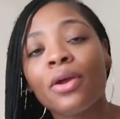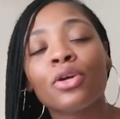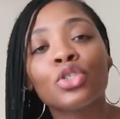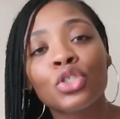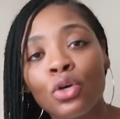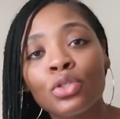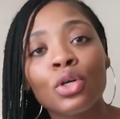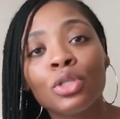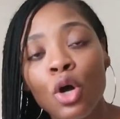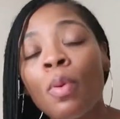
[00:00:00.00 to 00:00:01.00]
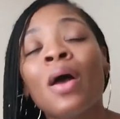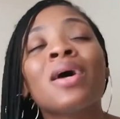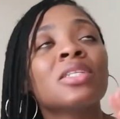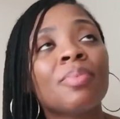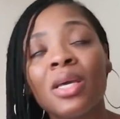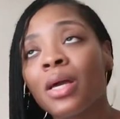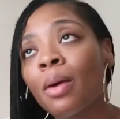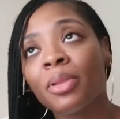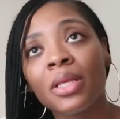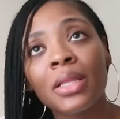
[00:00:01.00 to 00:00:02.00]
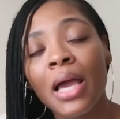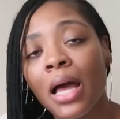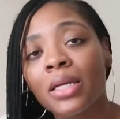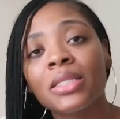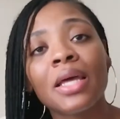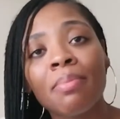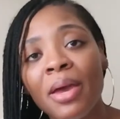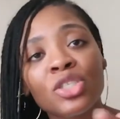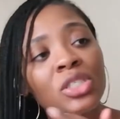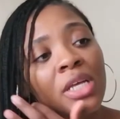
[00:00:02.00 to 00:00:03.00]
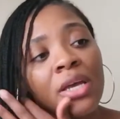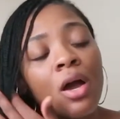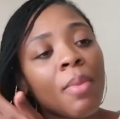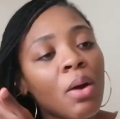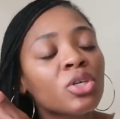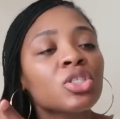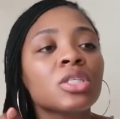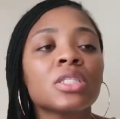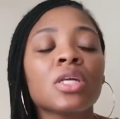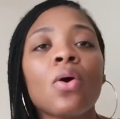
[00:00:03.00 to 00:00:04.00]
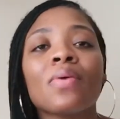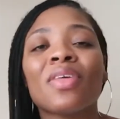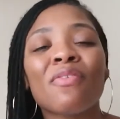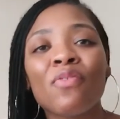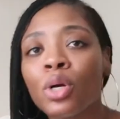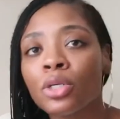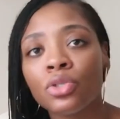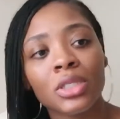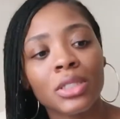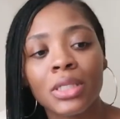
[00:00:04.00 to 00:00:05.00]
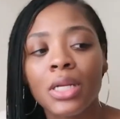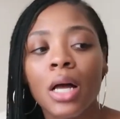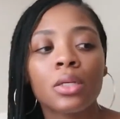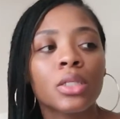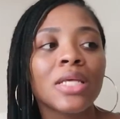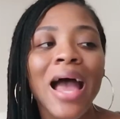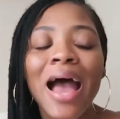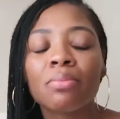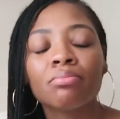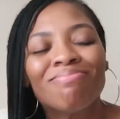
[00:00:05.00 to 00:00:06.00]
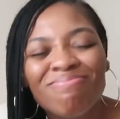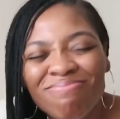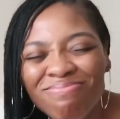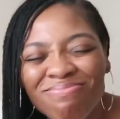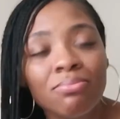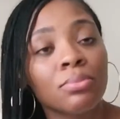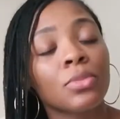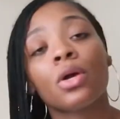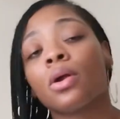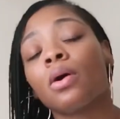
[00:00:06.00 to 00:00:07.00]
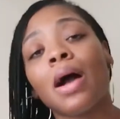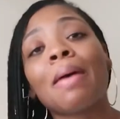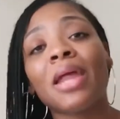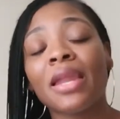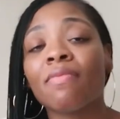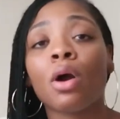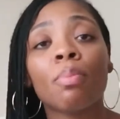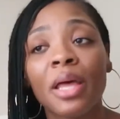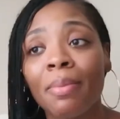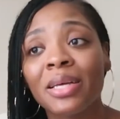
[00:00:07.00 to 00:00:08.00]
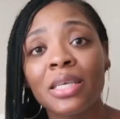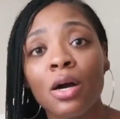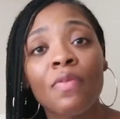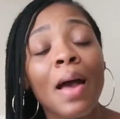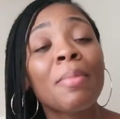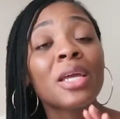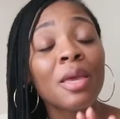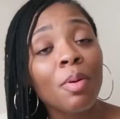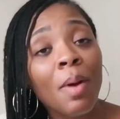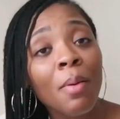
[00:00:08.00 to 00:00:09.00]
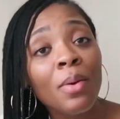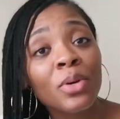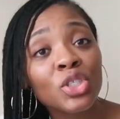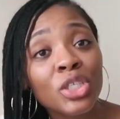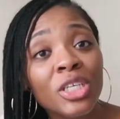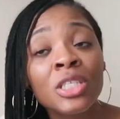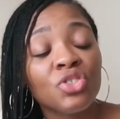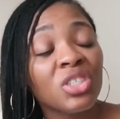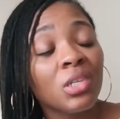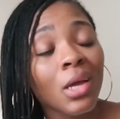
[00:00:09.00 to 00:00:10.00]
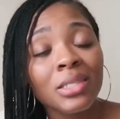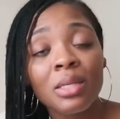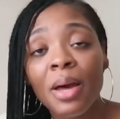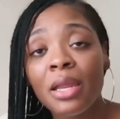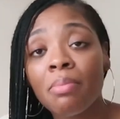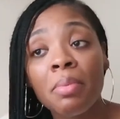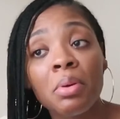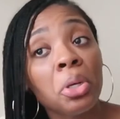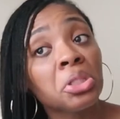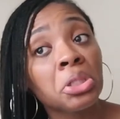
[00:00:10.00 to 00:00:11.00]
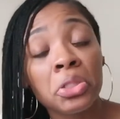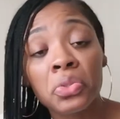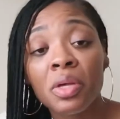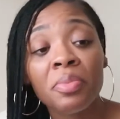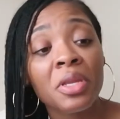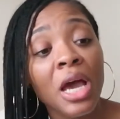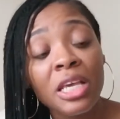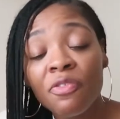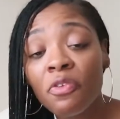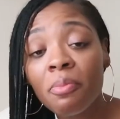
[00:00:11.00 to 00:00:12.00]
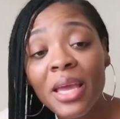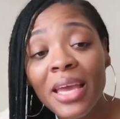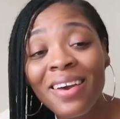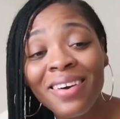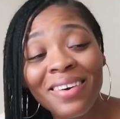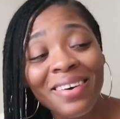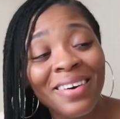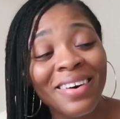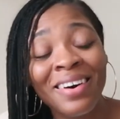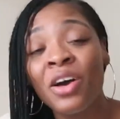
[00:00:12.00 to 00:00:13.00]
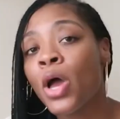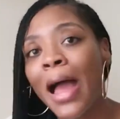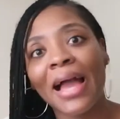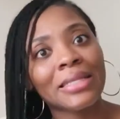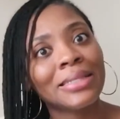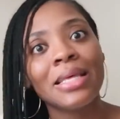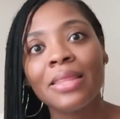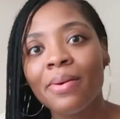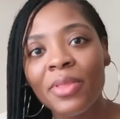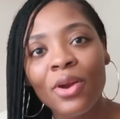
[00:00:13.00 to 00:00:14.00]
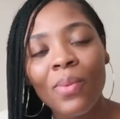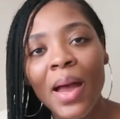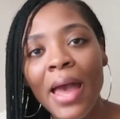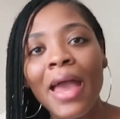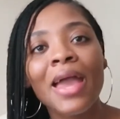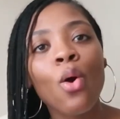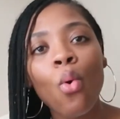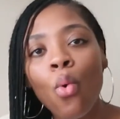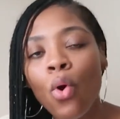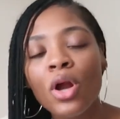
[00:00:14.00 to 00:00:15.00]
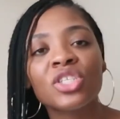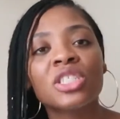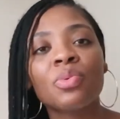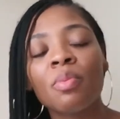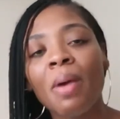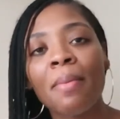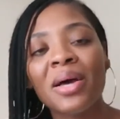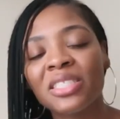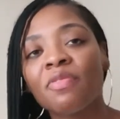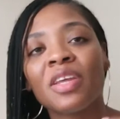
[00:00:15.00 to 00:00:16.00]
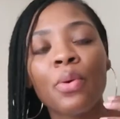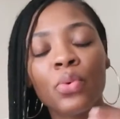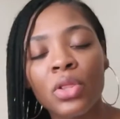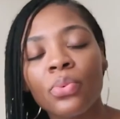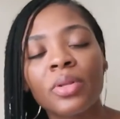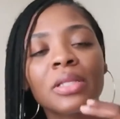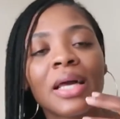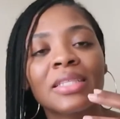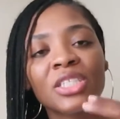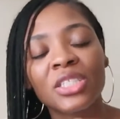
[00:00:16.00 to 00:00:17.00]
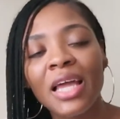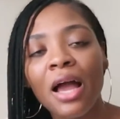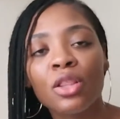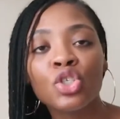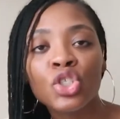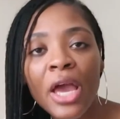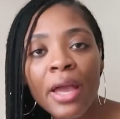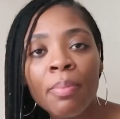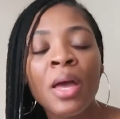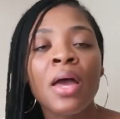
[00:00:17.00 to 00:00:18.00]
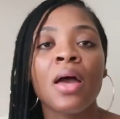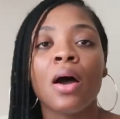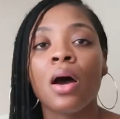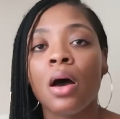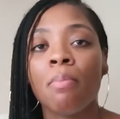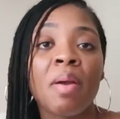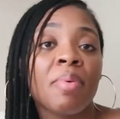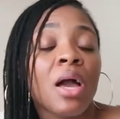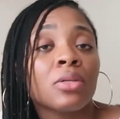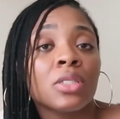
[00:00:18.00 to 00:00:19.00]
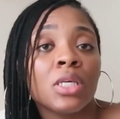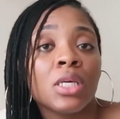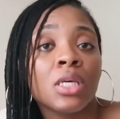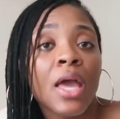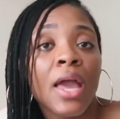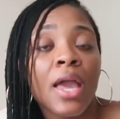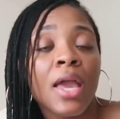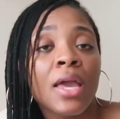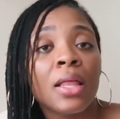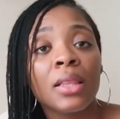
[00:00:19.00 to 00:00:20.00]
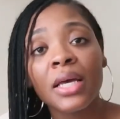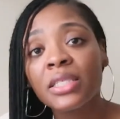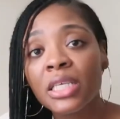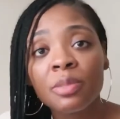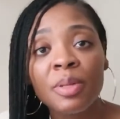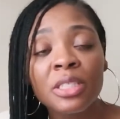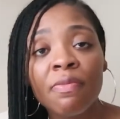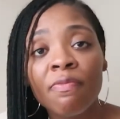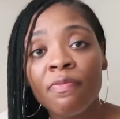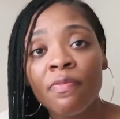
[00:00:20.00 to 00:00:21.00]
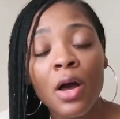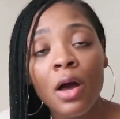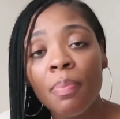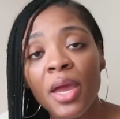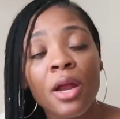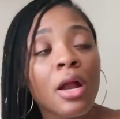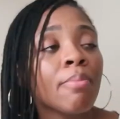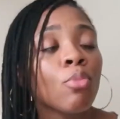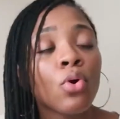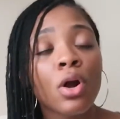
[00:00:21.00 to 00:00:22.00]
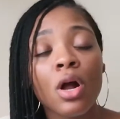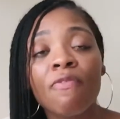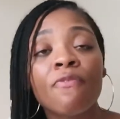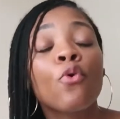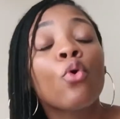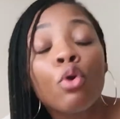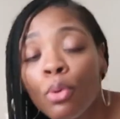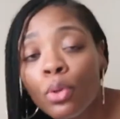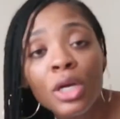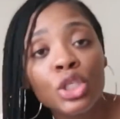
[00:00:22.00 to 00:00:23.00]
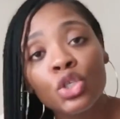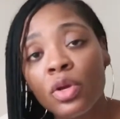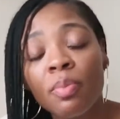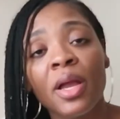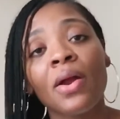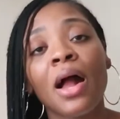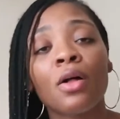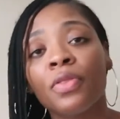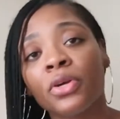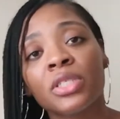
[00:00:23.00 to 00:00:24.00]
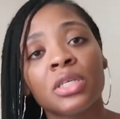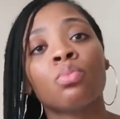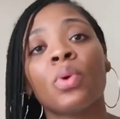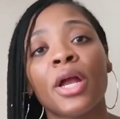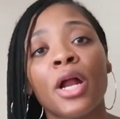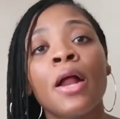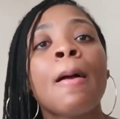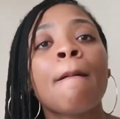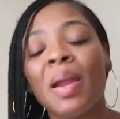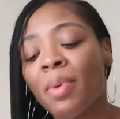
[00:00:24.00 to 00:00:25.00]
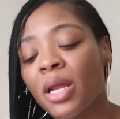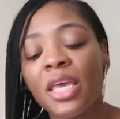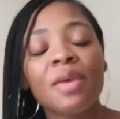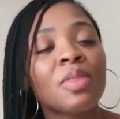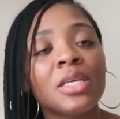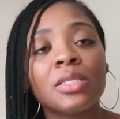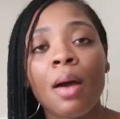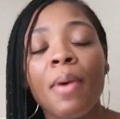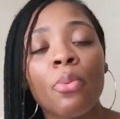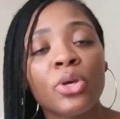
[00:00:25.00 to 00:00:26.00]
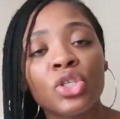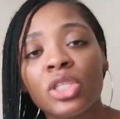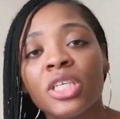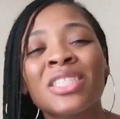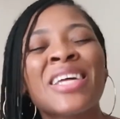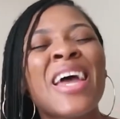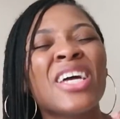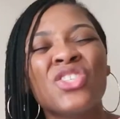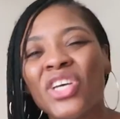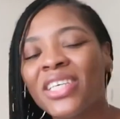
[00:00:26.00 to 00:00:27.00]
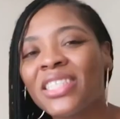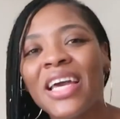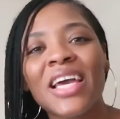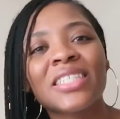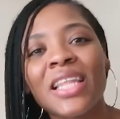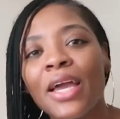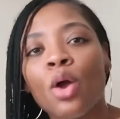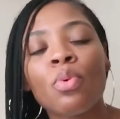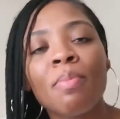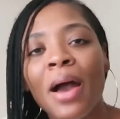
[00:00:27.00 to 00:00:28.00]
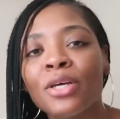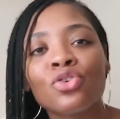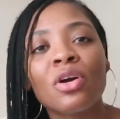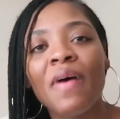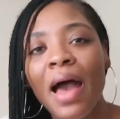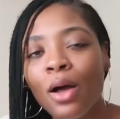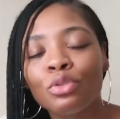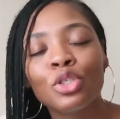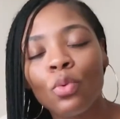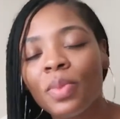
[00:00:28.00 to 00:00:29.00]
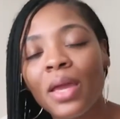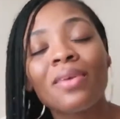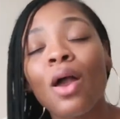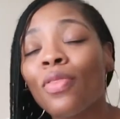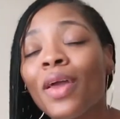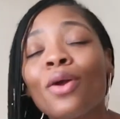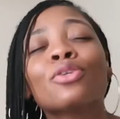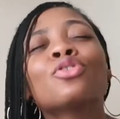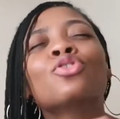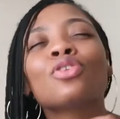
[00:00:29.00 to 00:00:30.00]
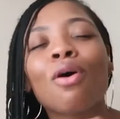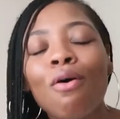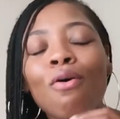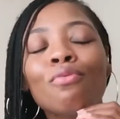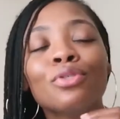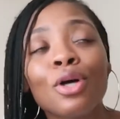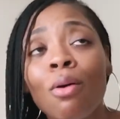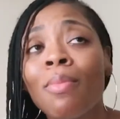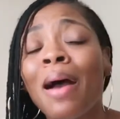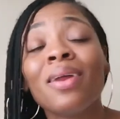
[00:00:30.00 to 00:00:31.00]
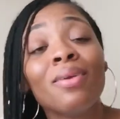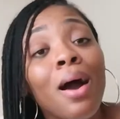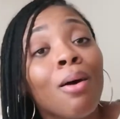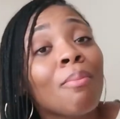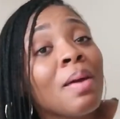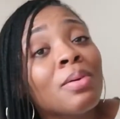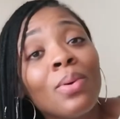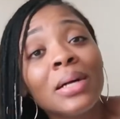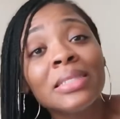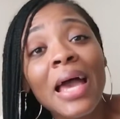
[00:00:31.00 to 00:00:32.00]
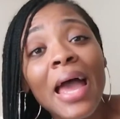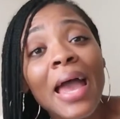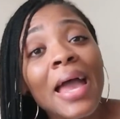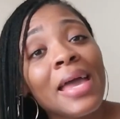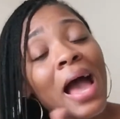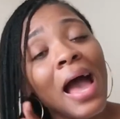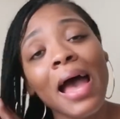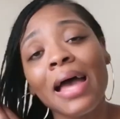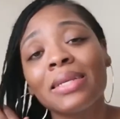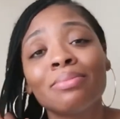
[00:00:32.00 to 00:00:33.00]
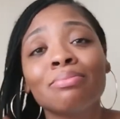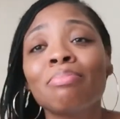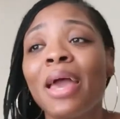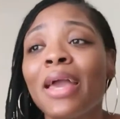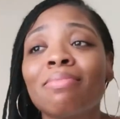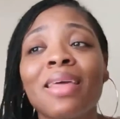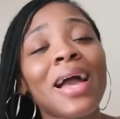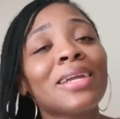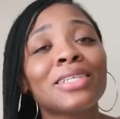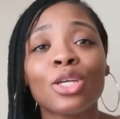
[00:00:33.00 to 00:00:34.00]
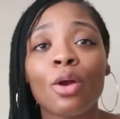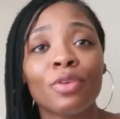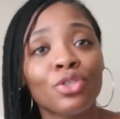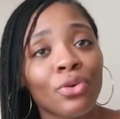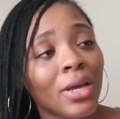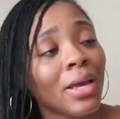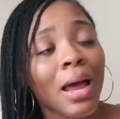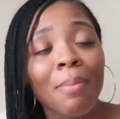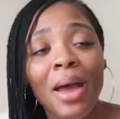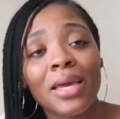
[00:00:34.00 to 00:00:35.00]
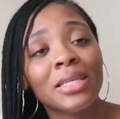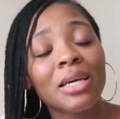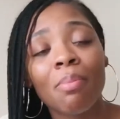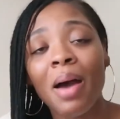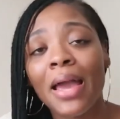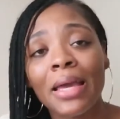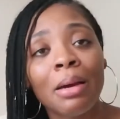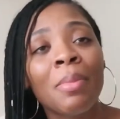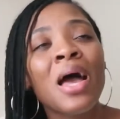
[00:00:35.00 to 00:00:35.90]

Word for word: are so so dope to be completely honest they may just stay on my wish list though they're 410 dollars i Mm. girl i'm not even gonna play myself i'm gonna keep them on my wish list just in case somebody maybe wants to do something nice for me i can send them their way or just to remind myself that i really really like this style and shape um, maybe i'll see a less expensive a pair a more affordable luxury pair out there somewhere but i'm gonna keep these on my wish list just as like a reminder of how dope they y'all they are so dope i don't know maybe one day i may think i deserve a treat and i might end up buying them